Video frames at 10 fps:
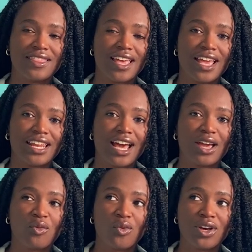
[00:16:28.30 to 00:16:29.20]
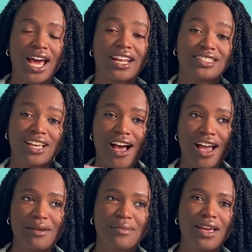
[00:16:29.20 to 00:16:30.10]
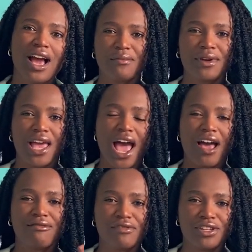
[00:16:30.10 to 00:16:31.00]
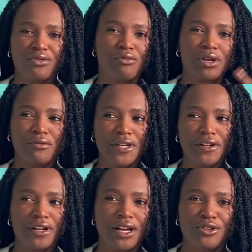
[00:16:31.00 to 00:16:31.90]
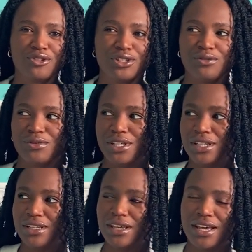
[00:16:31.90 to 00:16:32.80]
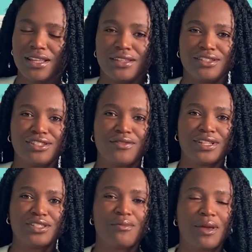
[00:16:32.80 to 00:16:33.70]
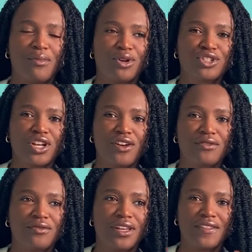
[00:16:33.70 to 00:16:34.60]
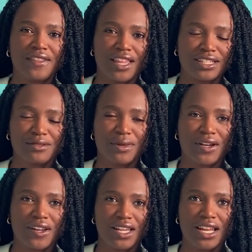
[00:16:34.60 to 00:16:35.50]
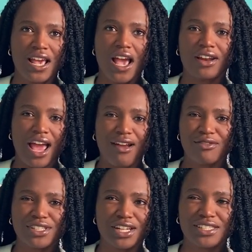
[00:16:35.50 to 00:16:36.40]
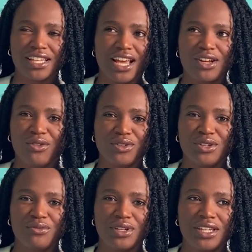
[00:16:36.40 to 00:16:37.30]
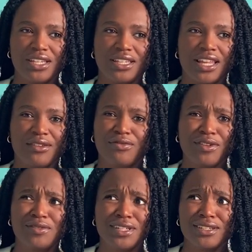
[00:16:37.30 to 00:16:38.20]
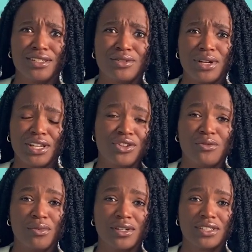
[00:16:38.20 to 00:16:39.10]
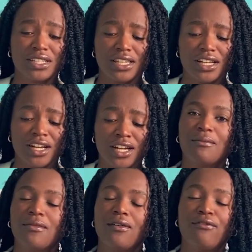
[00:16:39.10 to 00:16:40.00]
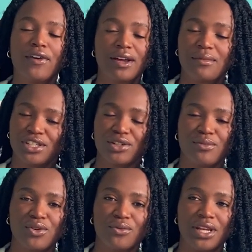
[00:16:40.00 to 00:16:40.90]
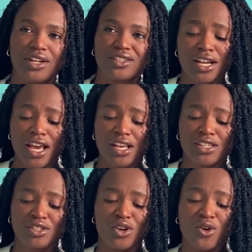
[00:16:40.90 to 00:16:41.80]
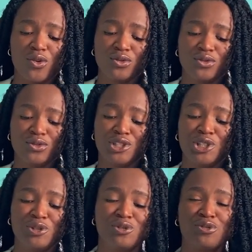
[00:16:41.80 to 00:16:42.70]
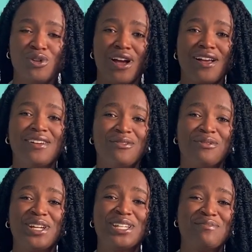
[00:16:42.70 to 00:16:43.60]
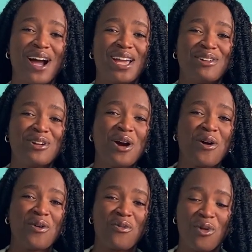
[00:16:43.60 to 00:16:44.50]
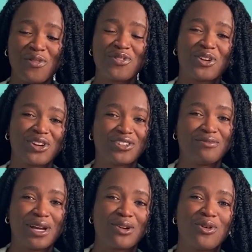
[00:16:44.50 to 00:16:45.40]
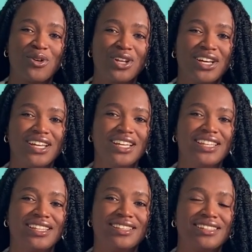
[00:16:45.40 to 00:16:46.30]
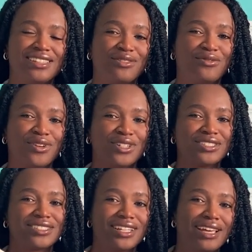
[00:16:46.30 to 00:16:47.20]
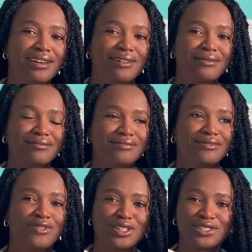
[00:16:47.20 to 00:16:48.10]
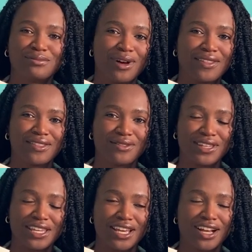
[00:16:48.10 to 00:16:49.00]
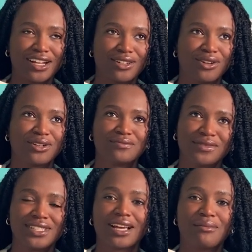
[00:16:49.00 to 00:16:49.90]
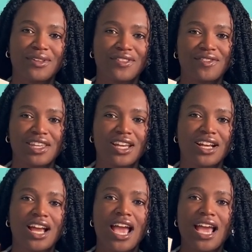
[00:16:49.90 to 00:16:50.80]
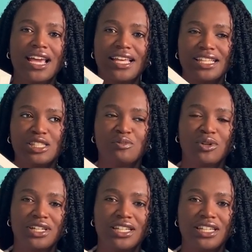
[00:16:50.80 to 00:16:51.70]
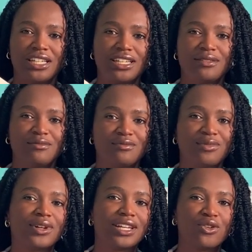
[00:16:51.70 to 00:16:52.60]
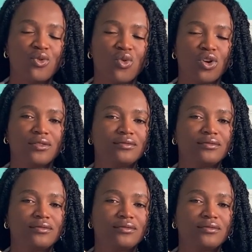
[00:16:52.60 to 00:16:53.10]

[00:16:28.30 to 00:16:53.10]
than I would at a time. I'm an avid rereader. I usually read the stuff that's on my bookshelf and that's about it. On average, I'd say I'd only read like 15 to 20 new books a year. I'm very much a mood reader. So to read my one third of my quota in the first month of the year, or the second month of the year, is pretty cool.